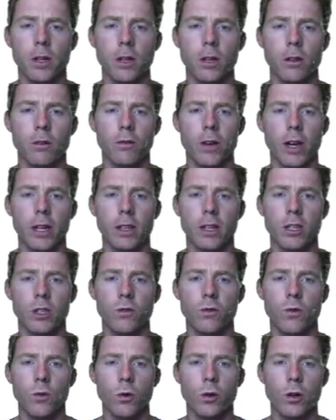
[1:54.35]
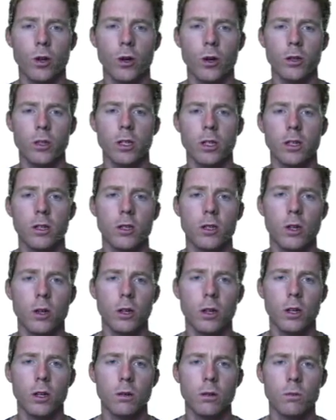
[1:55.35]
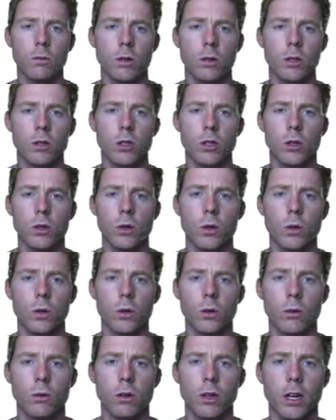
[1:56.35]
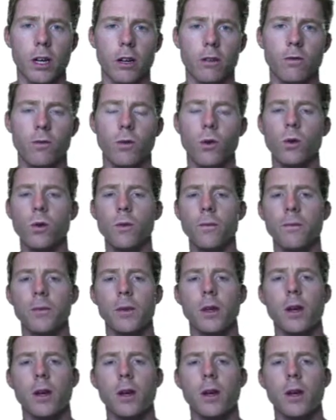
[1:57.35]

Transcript: In fact, there's 4 nodes in this circuit, 1, 2, 3, and 4.